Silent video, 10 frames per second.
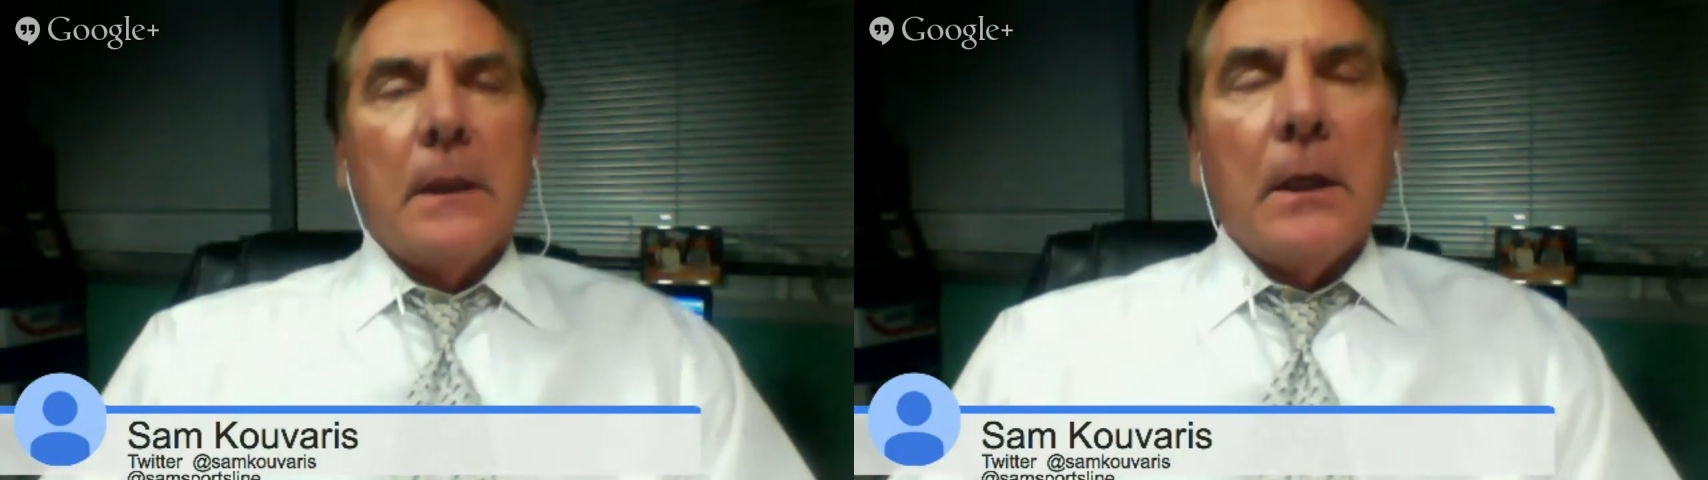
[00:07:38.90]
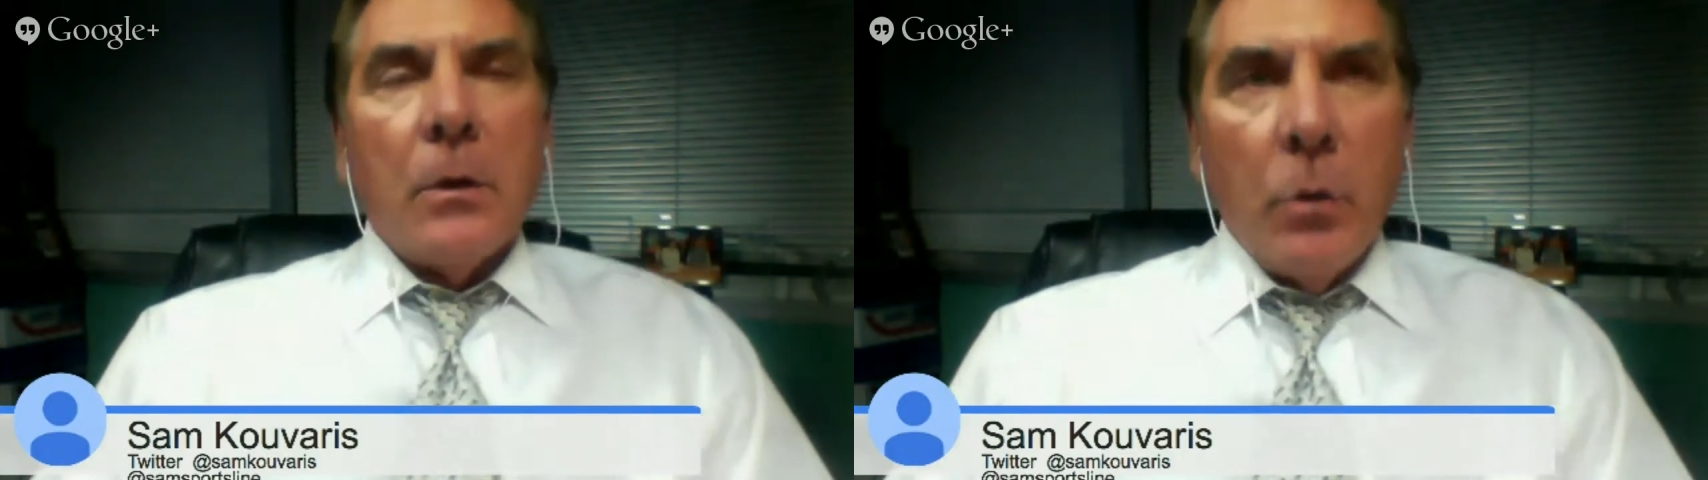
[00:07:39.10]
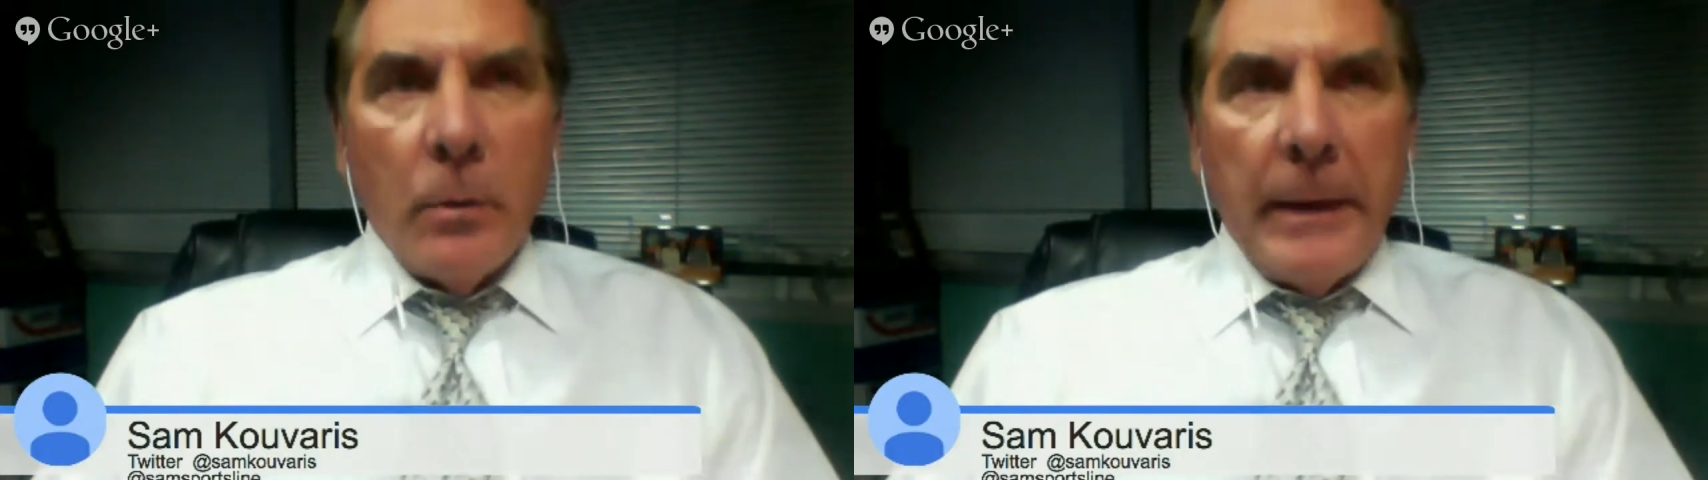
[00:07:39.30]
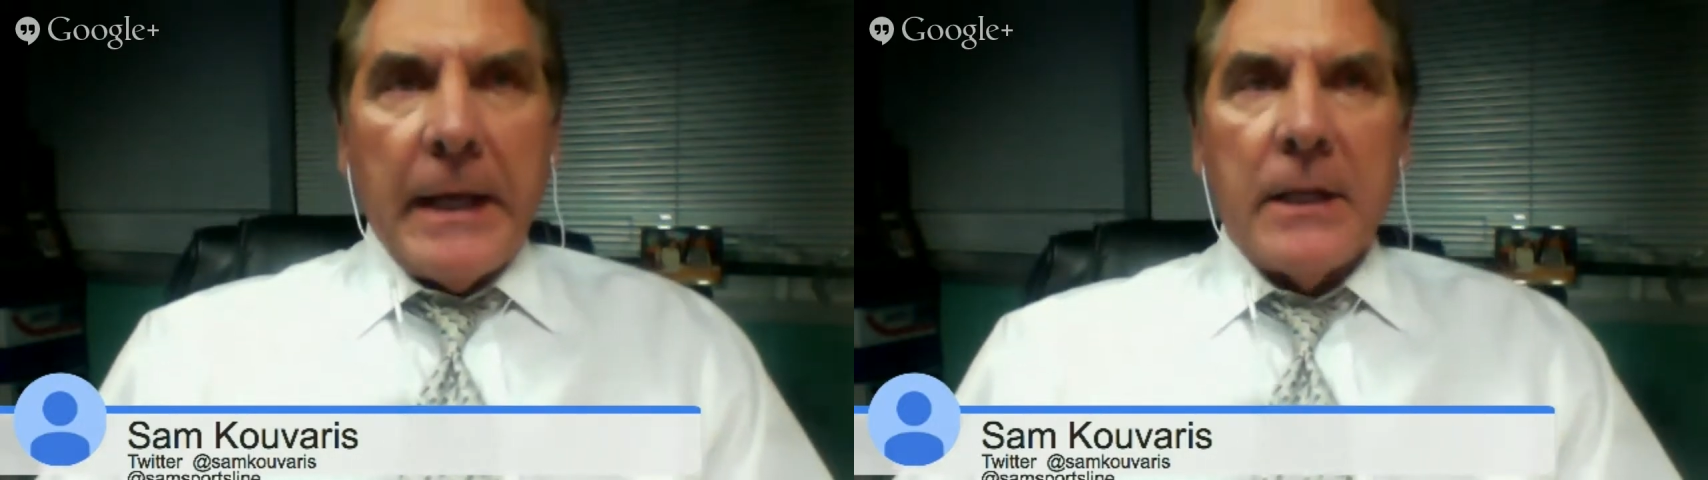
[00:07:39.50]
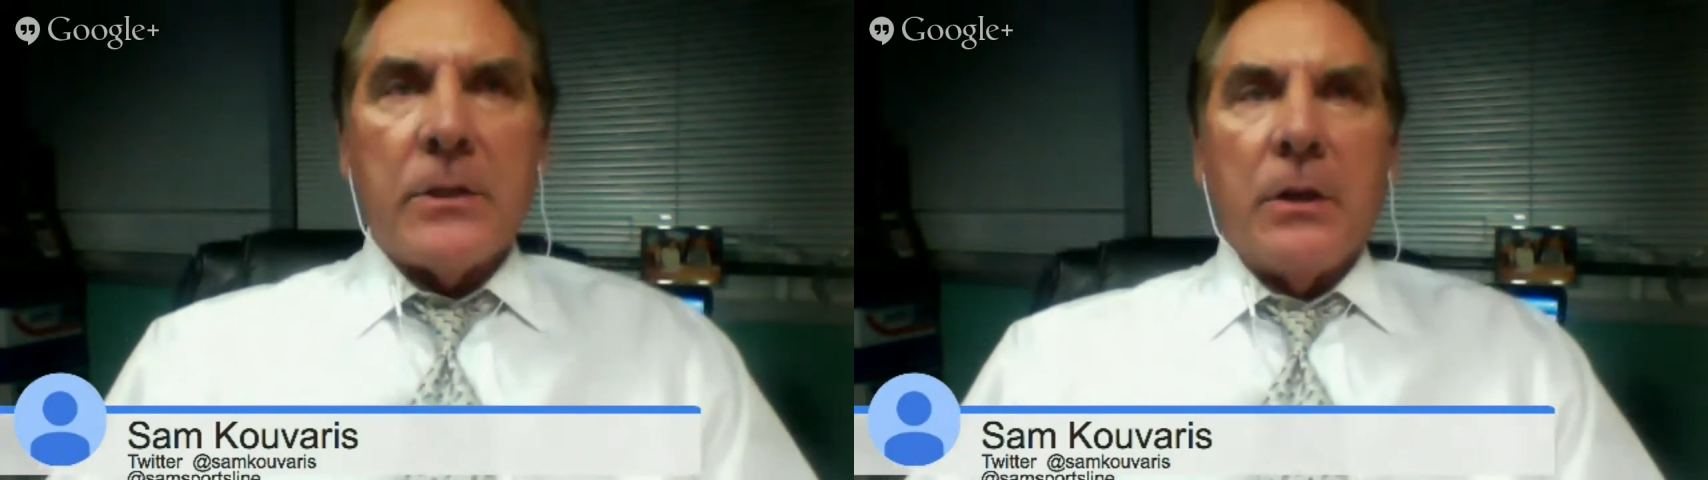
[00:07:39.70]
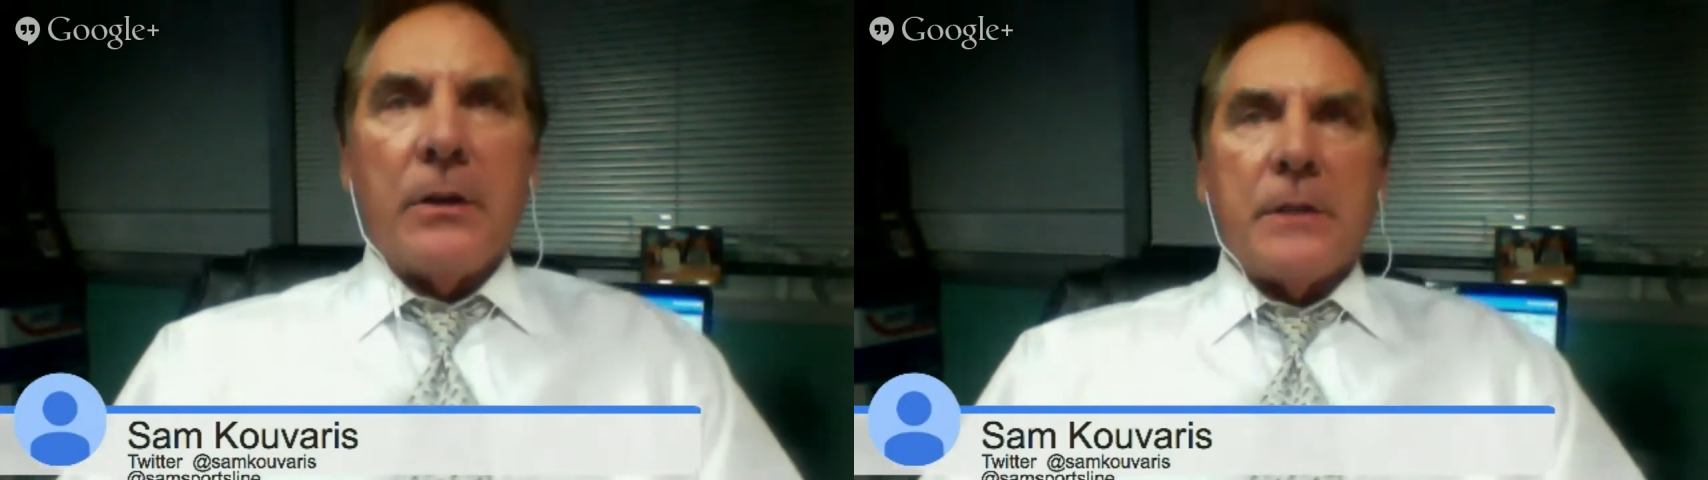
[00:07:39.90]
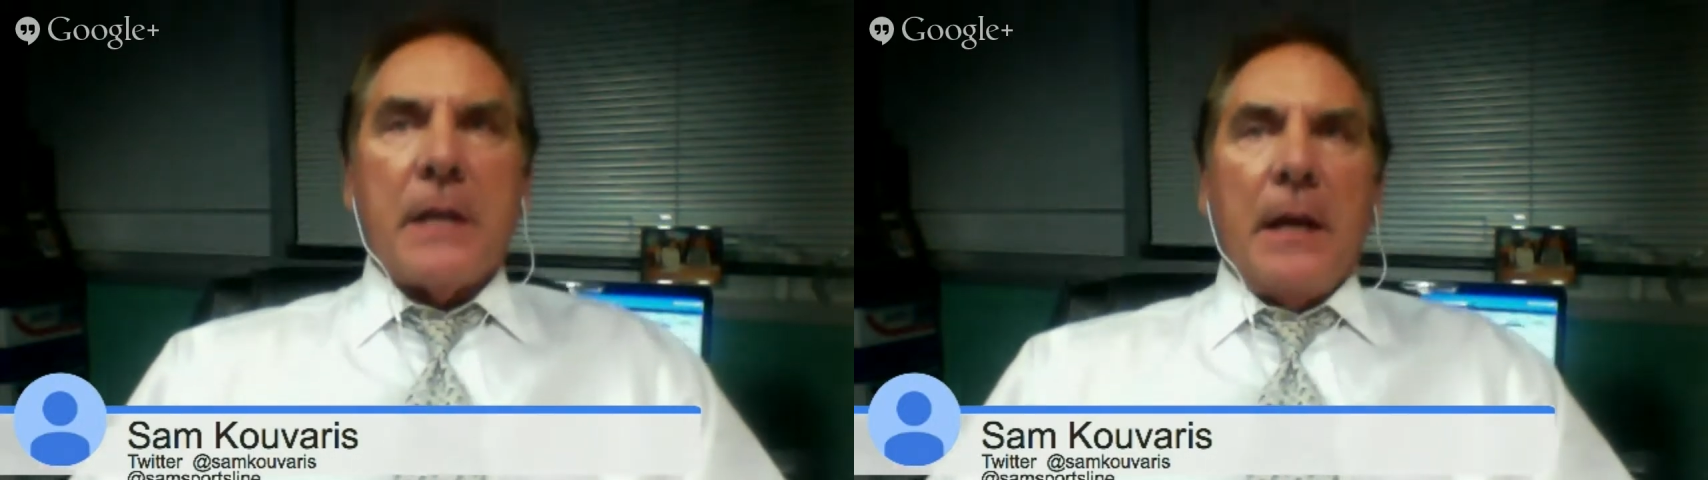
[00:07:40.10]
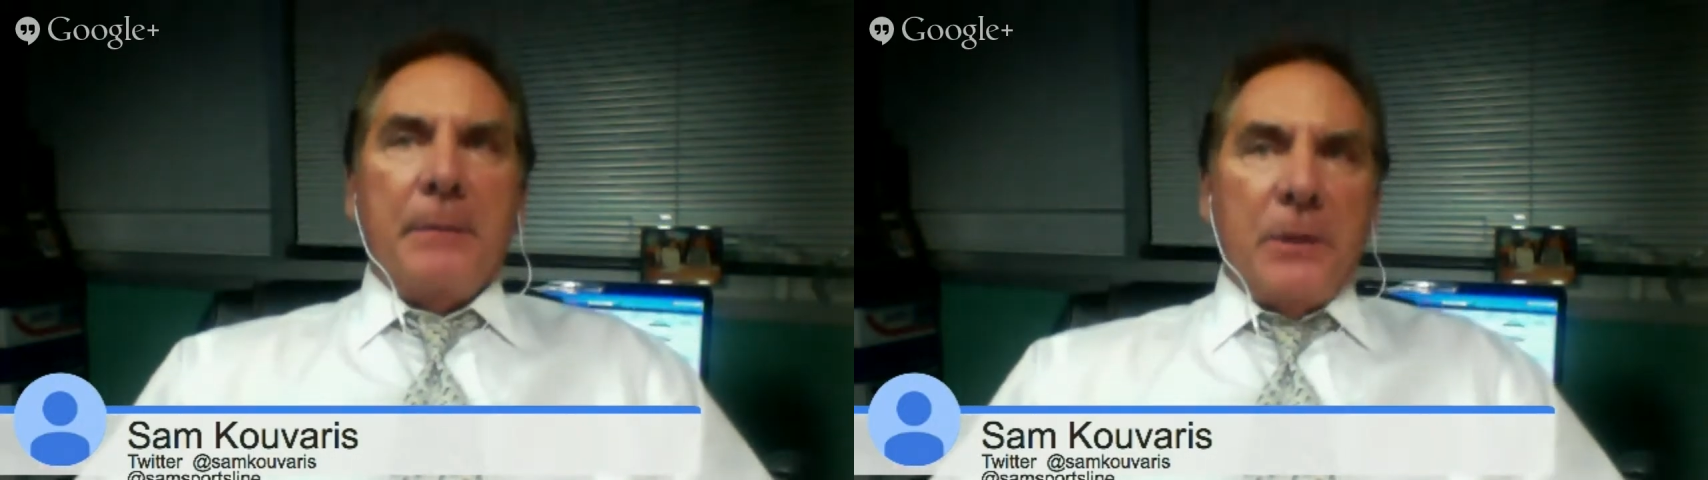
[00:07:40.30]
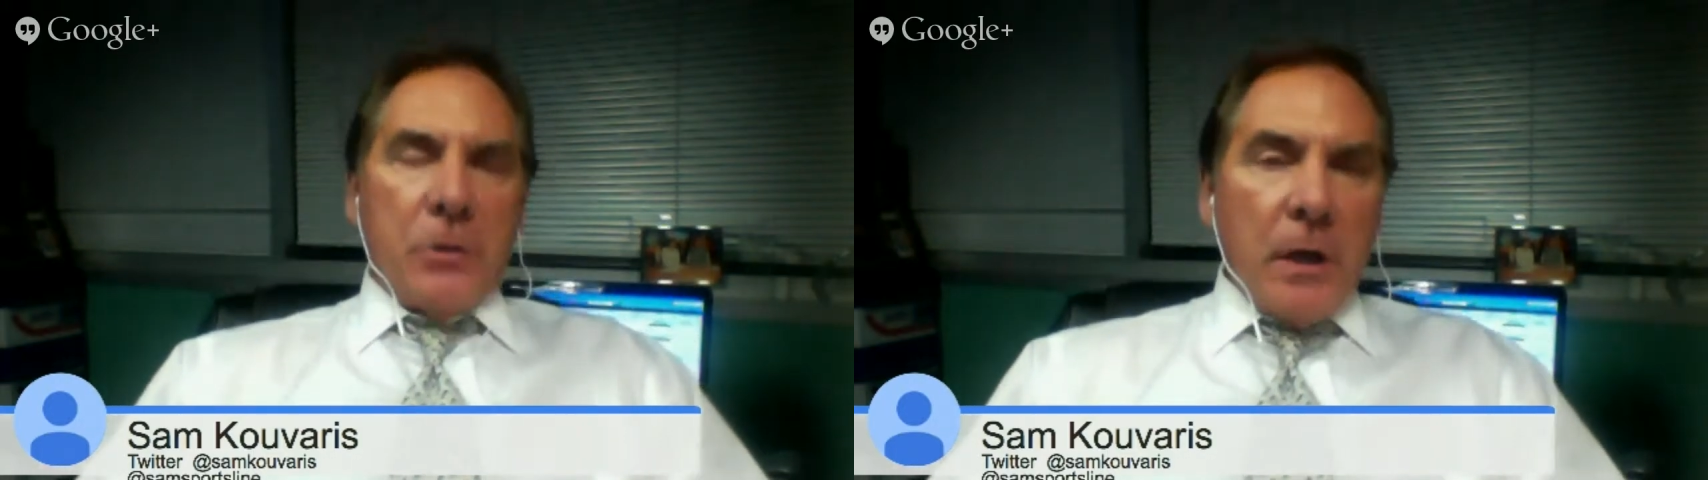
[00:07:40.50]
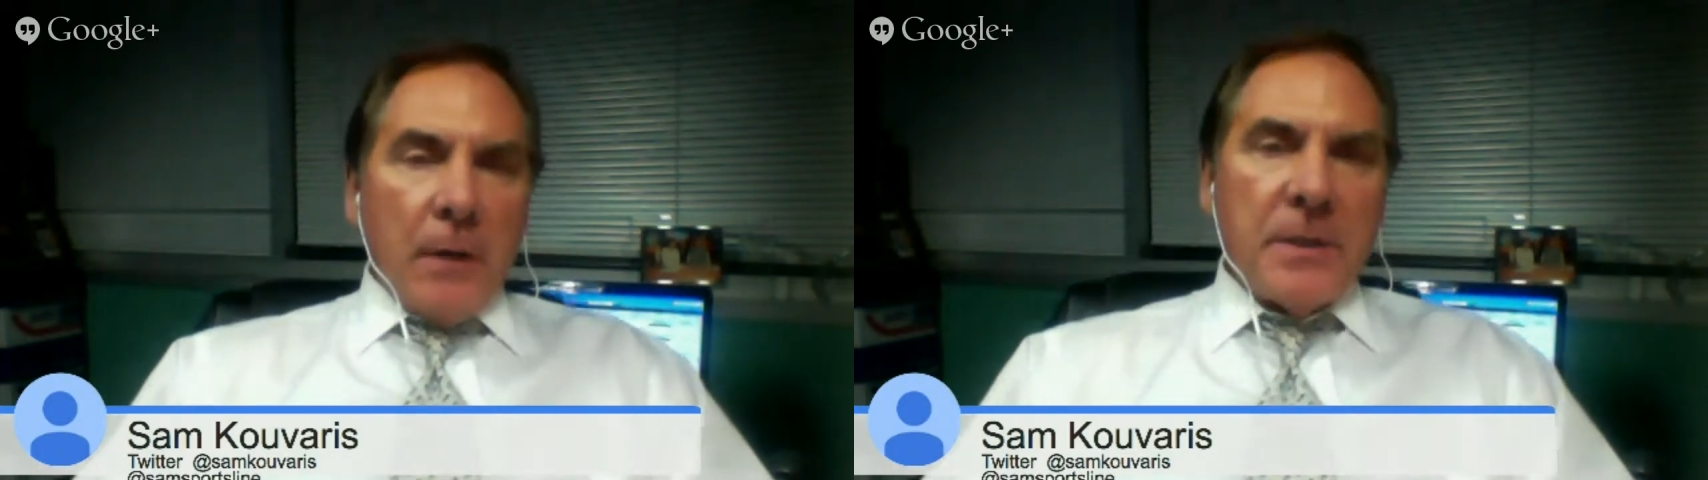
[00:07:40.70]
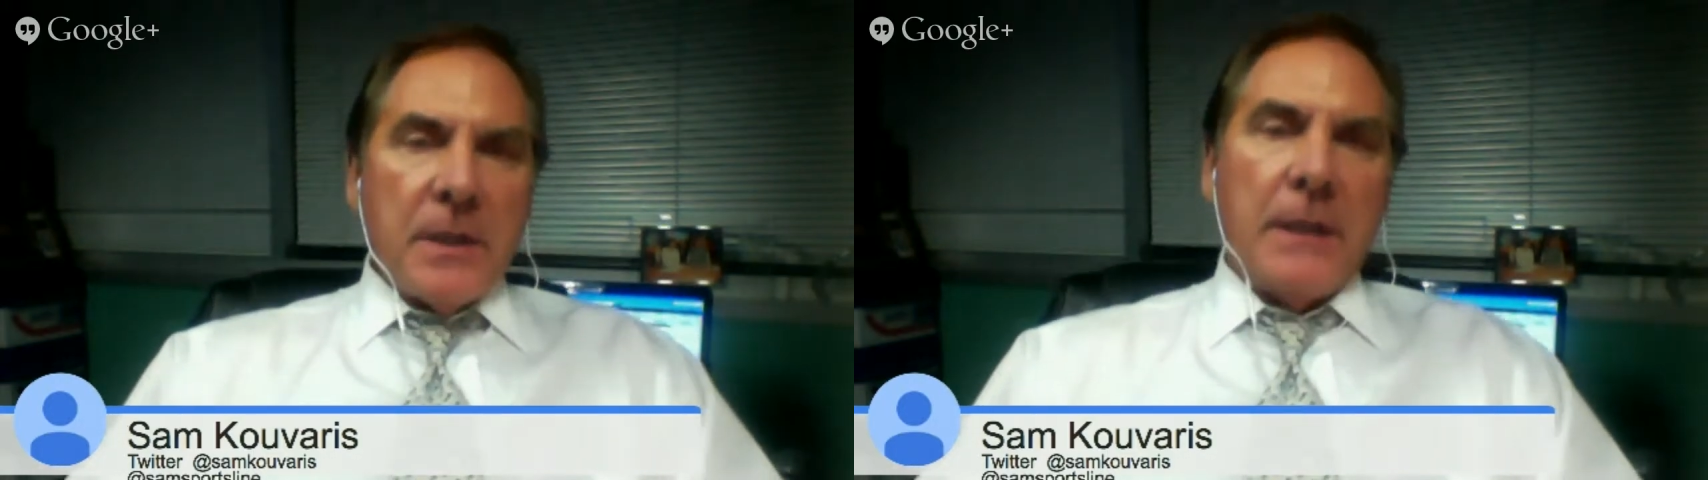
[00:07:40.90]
Quarterback gets hurt, Scott Mitchell comes in